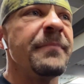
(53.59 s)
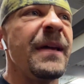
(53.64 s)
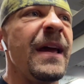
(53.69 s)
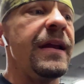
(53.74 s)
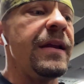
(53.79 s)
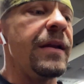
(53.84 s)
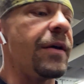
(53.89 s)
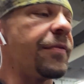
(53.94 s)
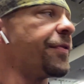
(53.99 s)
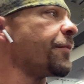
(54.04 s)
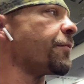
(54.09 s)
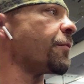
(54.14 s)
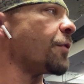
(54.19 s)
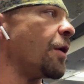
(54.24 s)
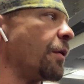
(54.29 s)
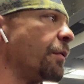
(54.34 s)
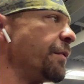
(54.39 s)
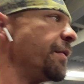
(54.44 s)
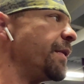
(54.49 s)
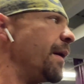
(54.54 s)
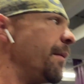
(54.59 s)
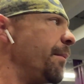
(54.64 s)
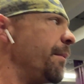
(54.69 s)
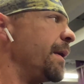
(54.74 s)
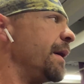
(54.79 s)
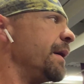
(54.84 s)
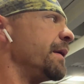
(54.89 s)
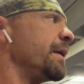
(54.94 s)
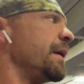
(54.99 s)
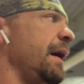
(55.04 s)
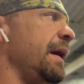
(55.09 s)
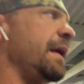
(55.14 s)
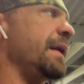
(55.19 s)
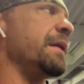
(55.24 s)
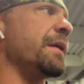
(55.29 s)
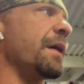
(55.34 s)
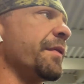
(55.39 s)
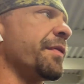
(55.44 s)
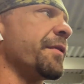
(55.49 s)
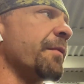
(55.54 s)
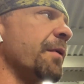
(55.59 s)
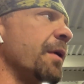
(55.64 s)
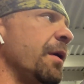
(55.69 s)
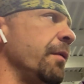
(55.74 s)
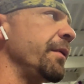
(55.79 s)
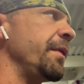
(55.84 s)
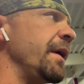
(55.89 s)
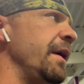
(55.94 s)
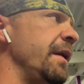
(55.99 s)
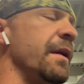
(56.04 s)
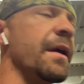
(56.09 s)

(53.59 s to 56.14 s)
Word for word: Ain't nothing wrong with that, man. Ain't nothing wrong with that.